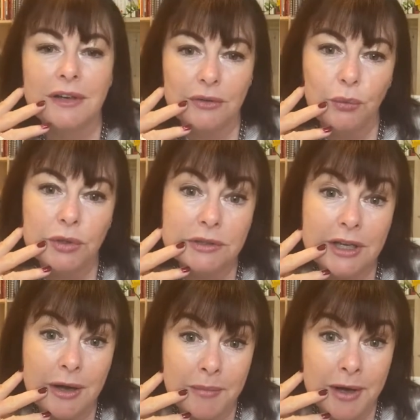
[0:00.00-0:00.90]
will
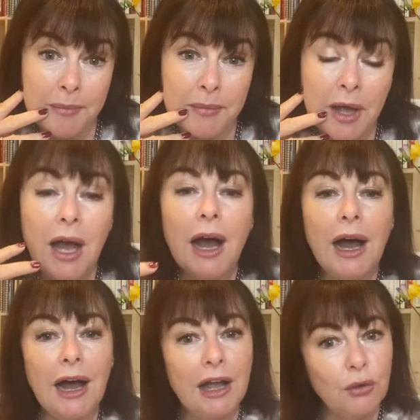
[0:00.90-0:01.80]
come up.
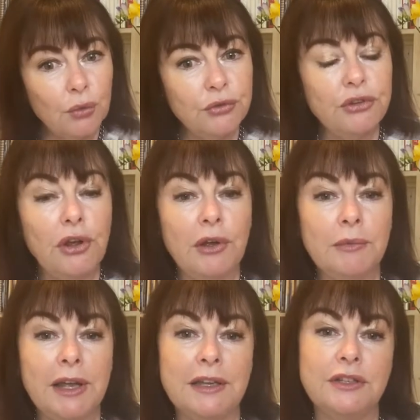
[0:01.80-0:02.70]
I also am
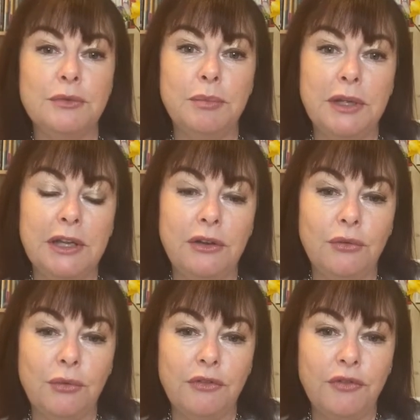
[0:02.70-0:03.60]
going to be
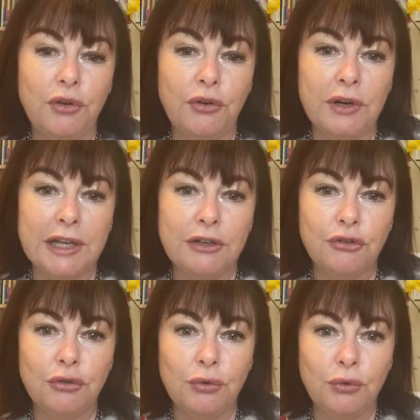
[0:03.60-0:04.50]
referring
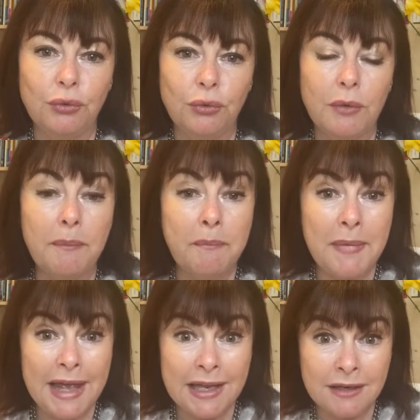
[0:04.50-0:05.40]
to
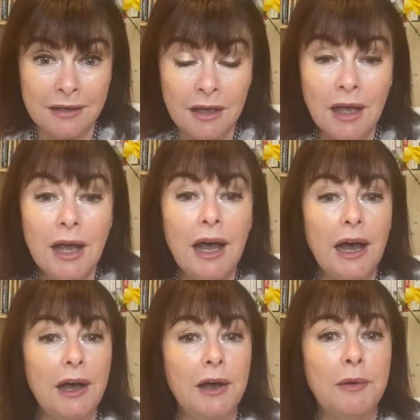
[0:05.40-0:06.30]
men.
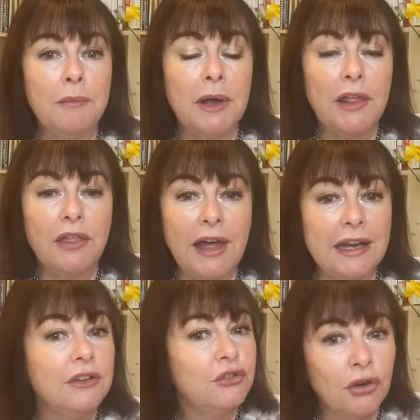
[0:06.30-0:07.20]
That
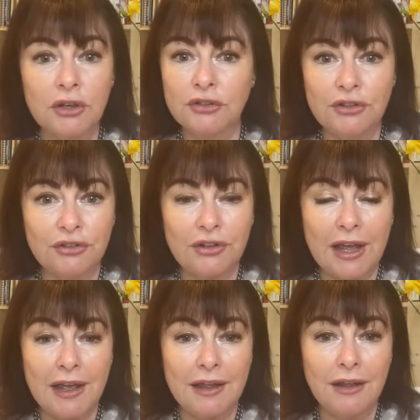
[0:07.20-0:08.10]
is not to
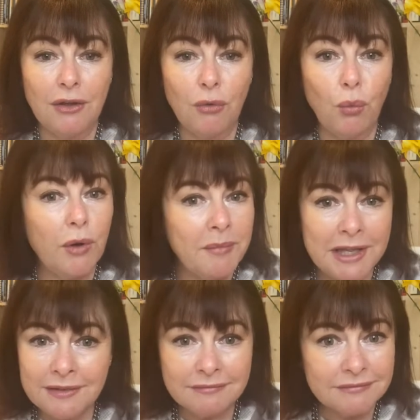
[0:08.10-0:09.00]
say women